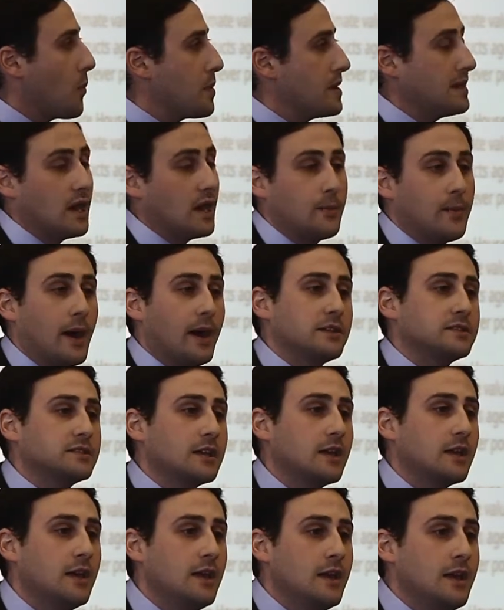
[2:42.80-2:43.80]
Open Data
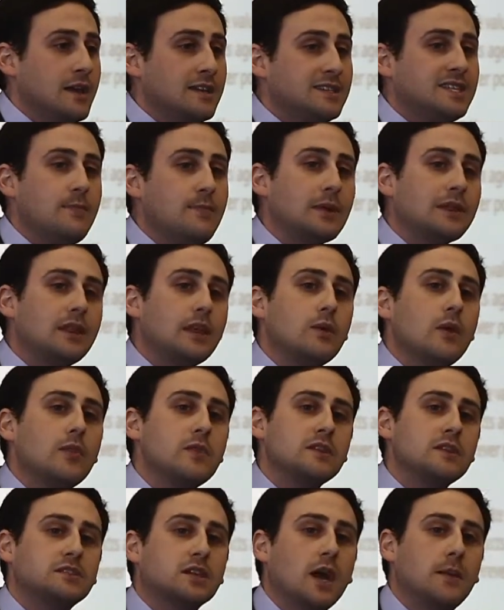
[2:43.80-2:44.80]
Policy. Typically,
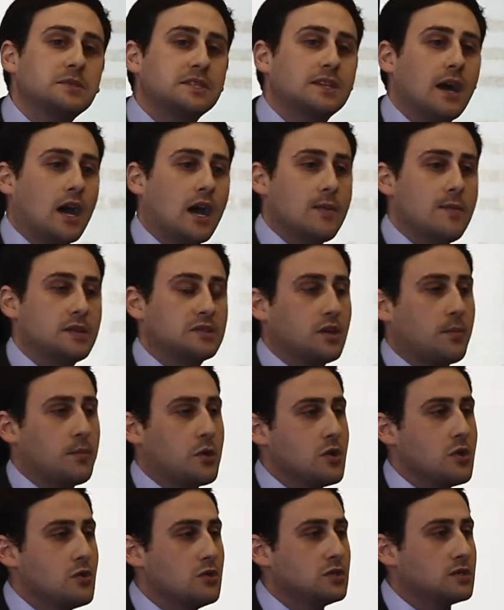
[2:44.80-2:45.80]
when these types of documents are
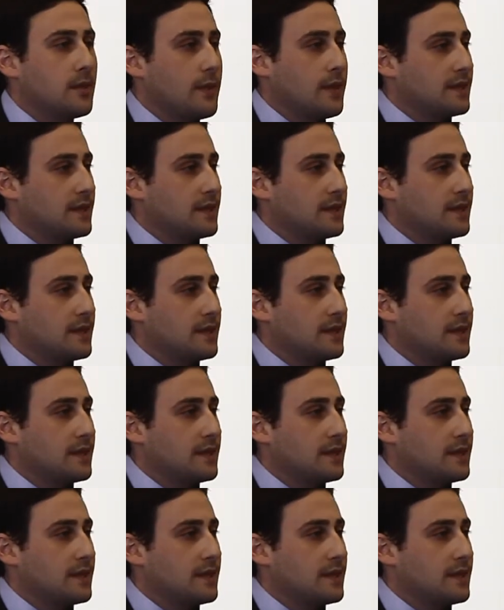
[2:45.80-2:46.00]
produced,